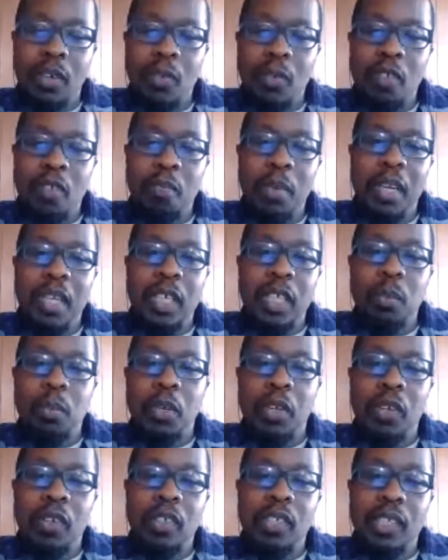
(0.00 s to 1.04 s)
we've been
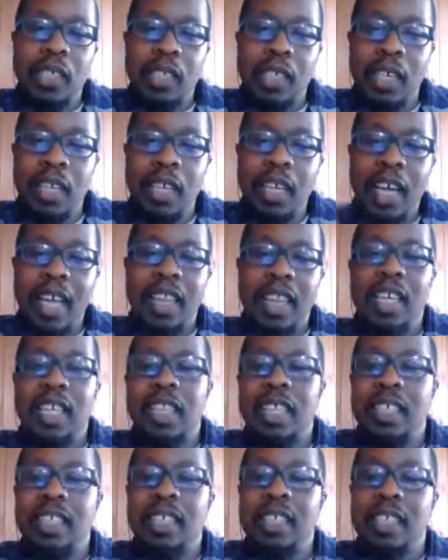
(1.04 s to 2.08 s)
experiencing, I
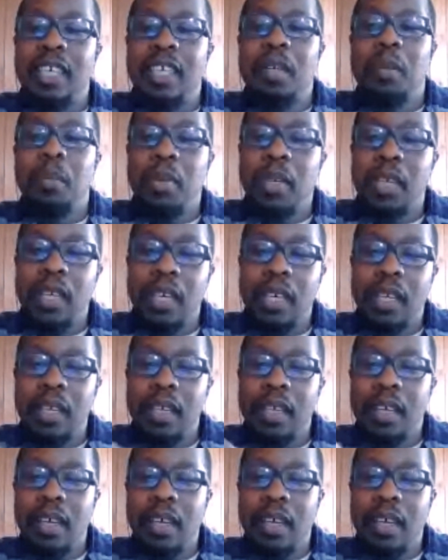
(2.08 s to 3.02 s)
think this is going to be